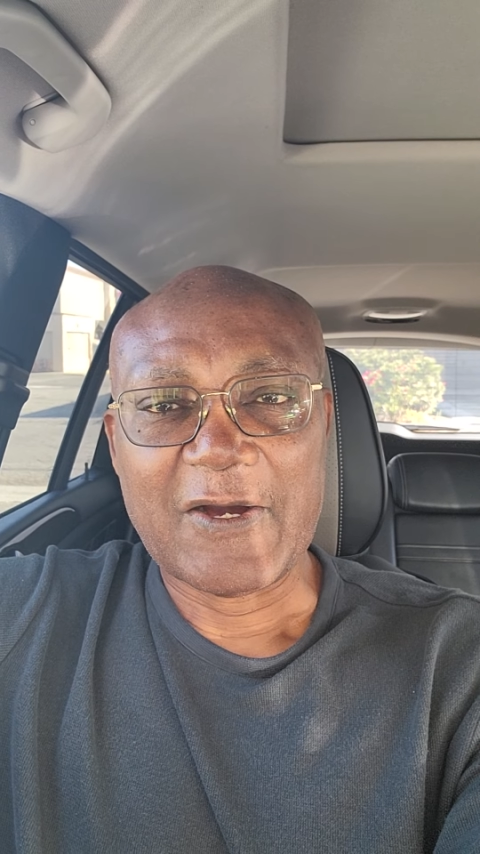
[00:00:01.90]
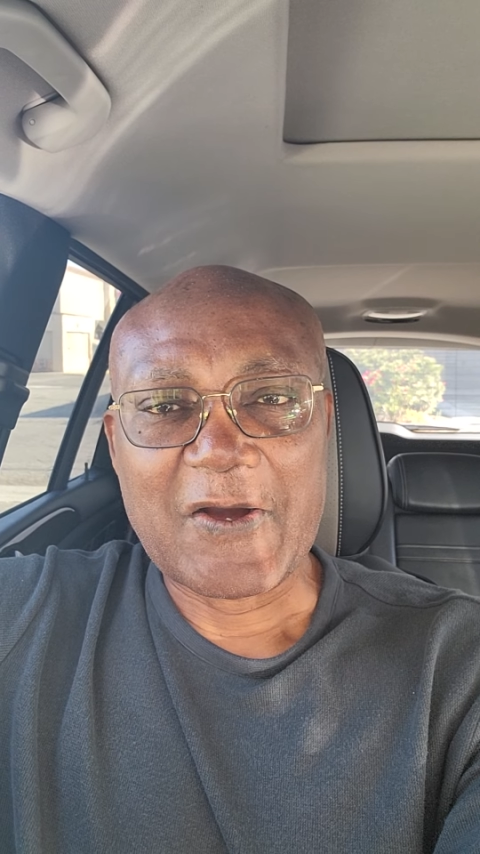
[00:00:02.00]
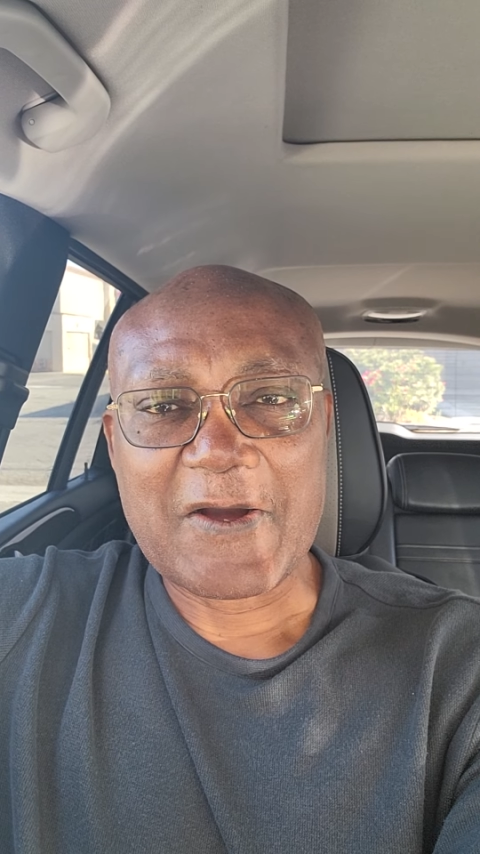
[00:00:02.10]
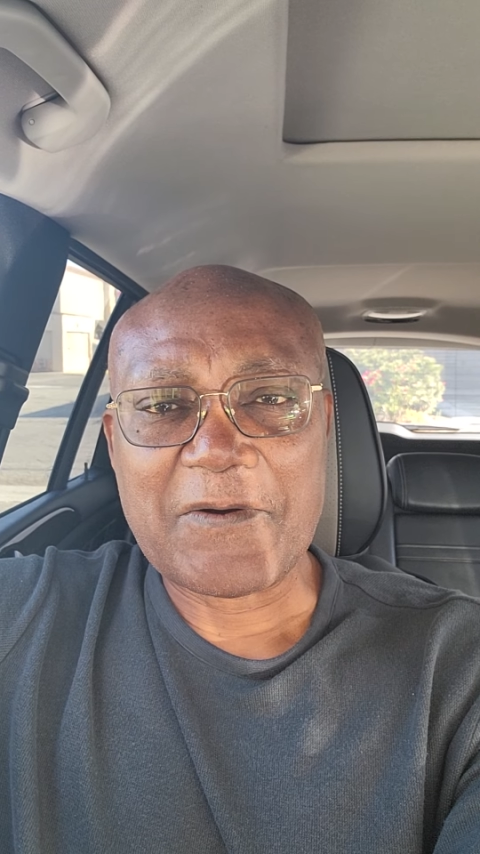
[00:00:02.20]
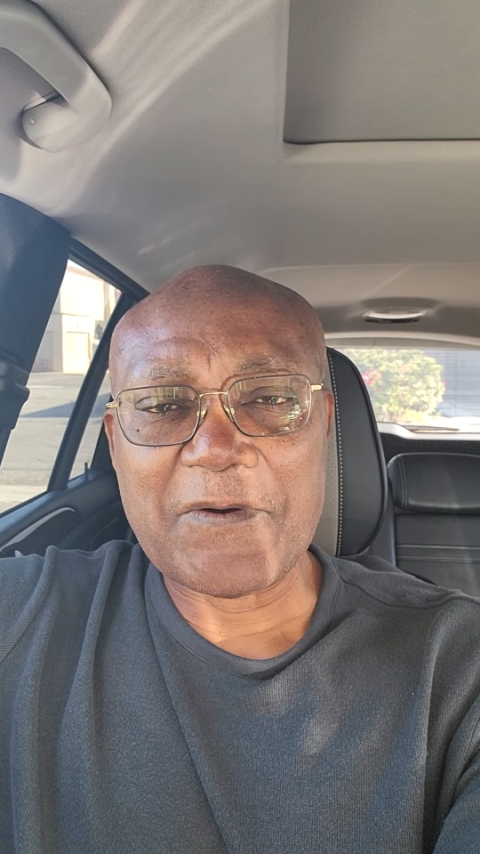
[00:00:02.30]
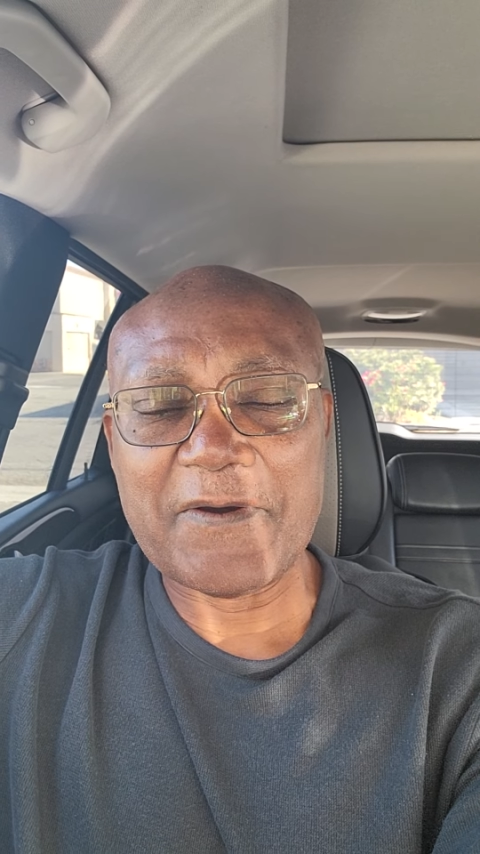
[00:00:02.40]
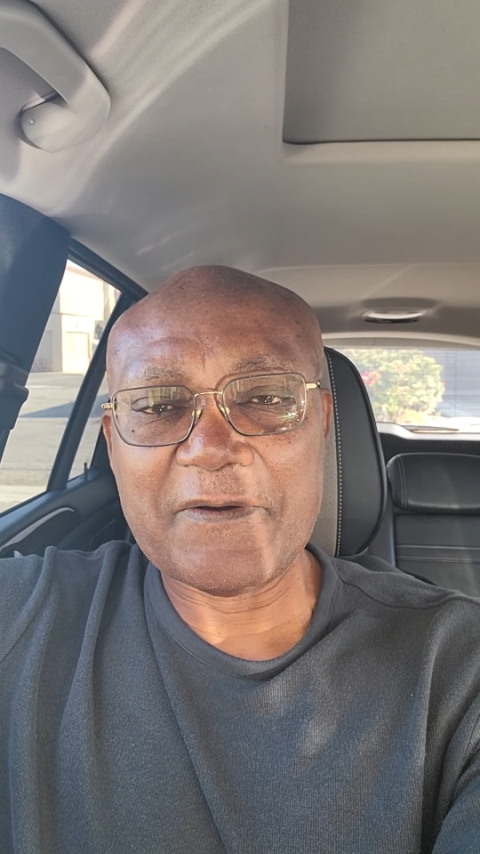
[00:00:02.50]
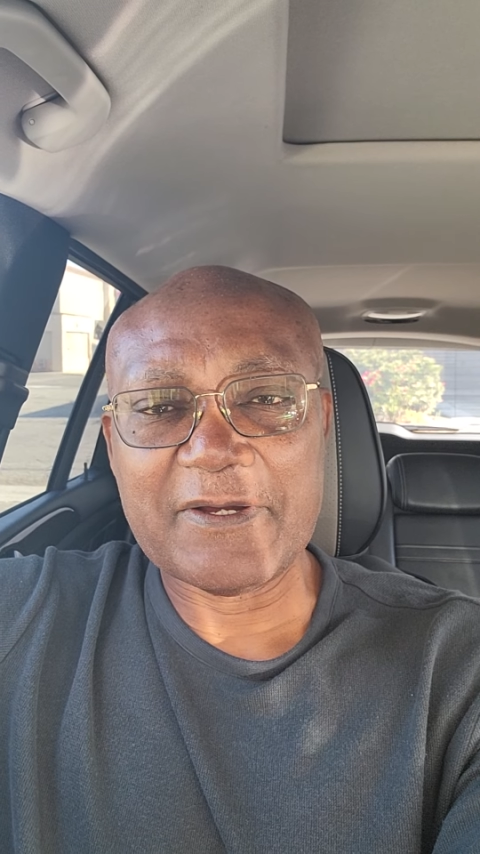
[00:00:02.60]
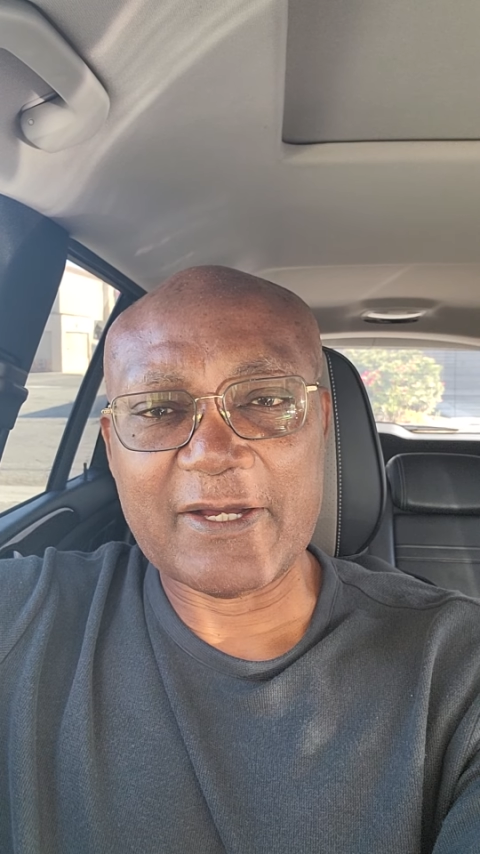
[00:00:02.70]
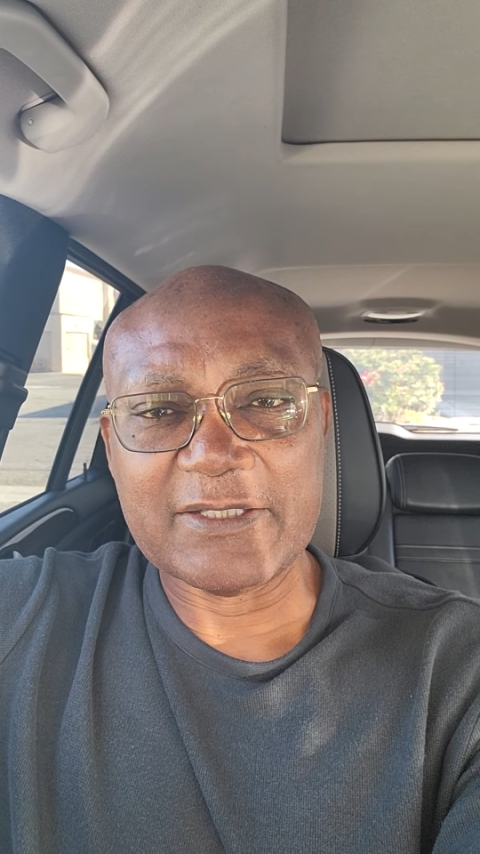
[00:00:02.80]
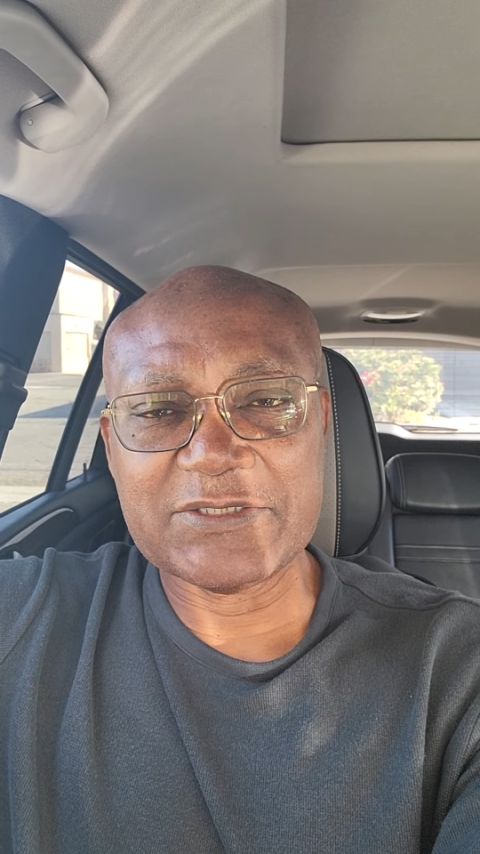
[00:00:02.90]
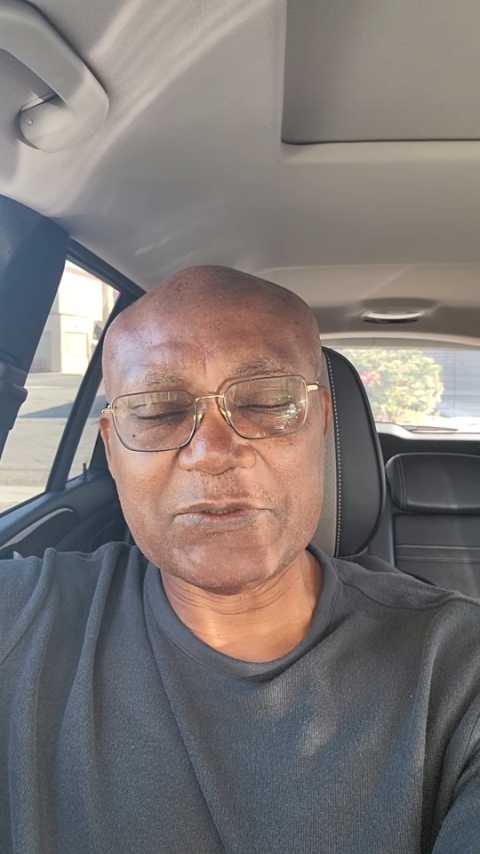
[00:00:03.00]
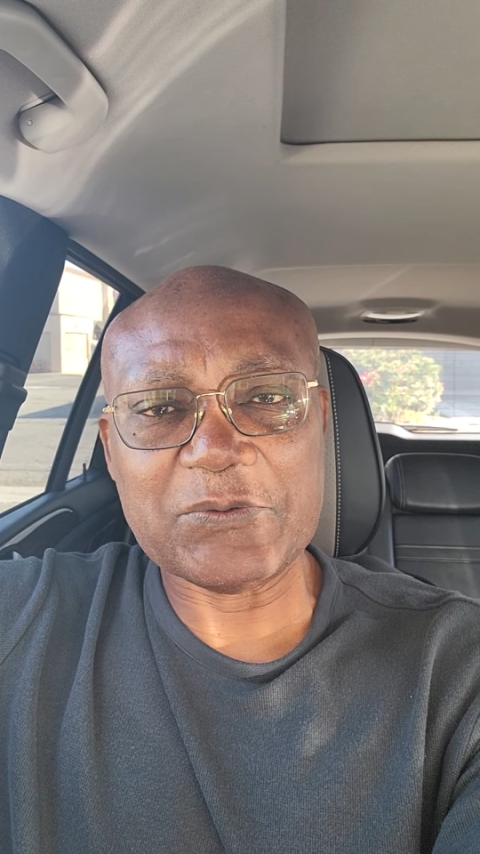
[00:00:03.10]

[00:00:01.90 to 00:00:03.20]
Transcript: How has